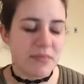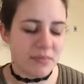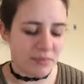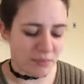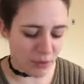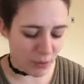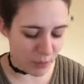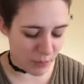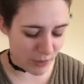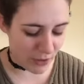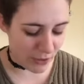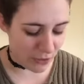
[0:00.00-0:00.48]

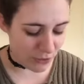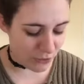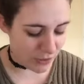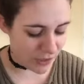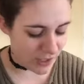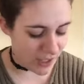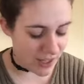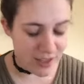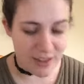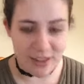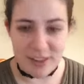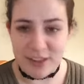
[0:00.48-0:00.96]
Probably 100
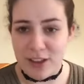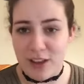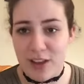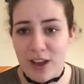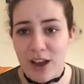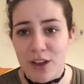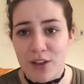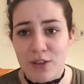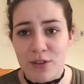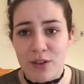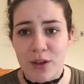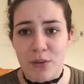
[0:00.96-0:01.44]
years, yeah.
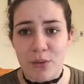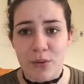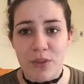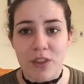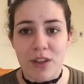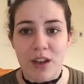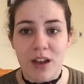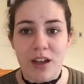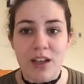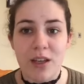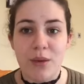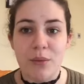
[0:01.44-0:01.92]
I was like one of
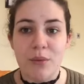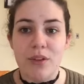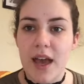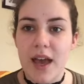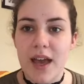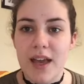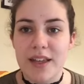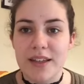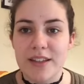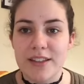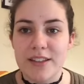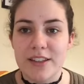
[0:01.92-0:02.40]
the lucky ones.
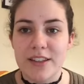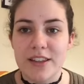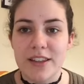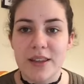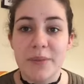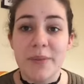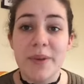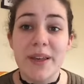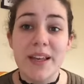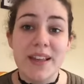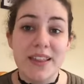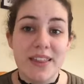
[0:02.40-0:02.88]
And
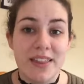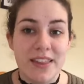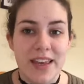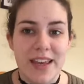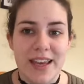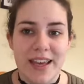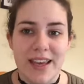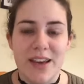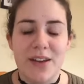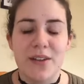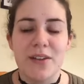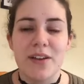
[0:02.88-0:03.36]
the big
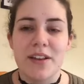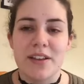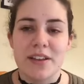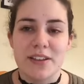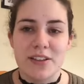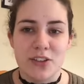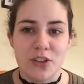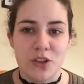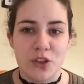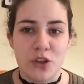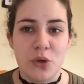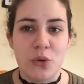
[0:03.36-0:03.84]
thing in
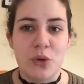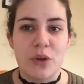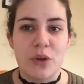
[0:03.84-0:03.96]
school